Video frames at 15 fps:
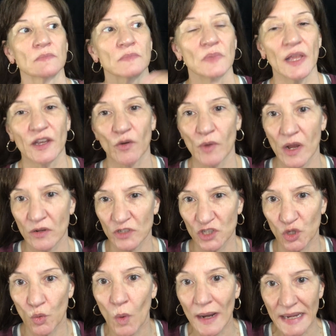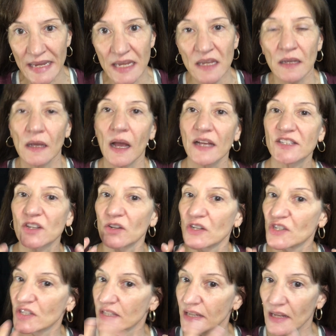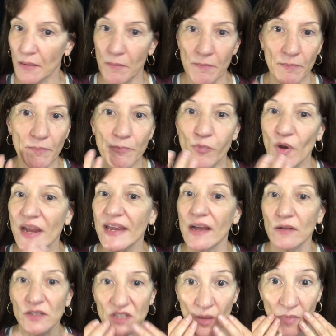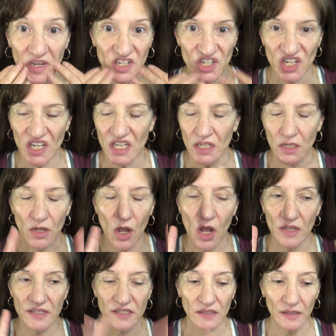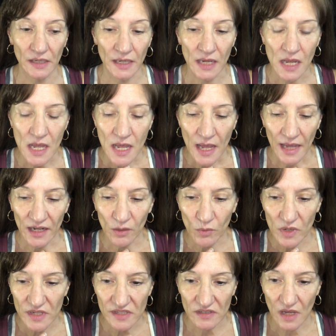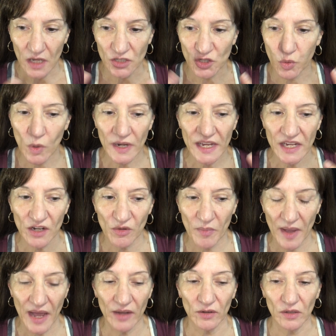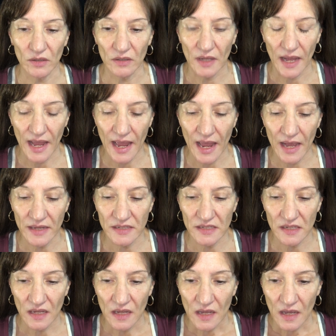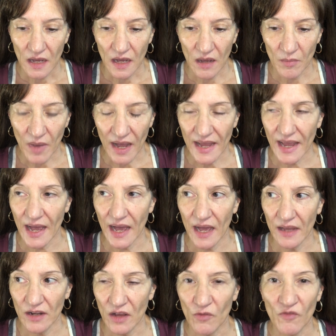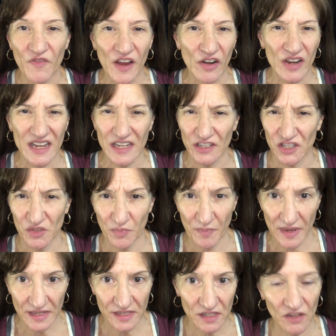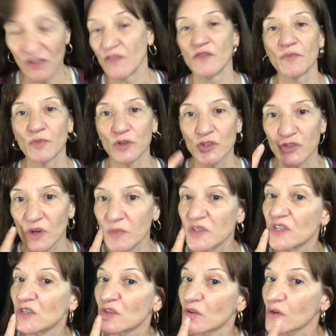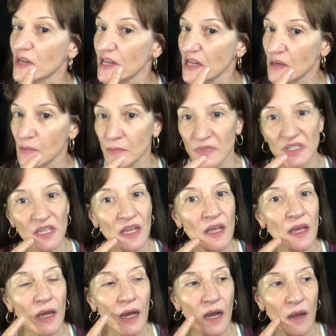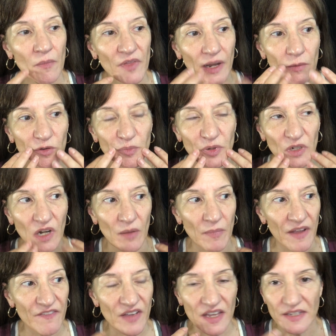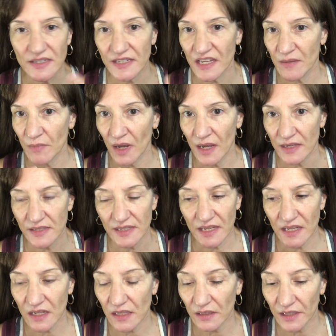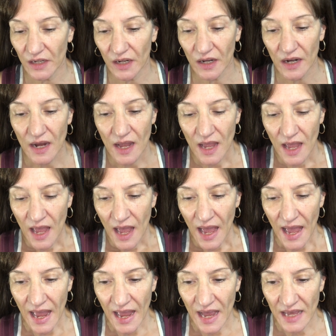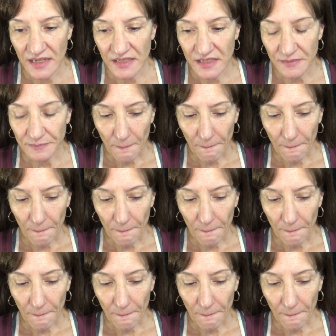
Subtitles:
like around 20, I started just getting breakouts on my chin constantly, and it was a 20-year battle. And I had very expensive prescription creams that I would put on my face to keep my skin clear. And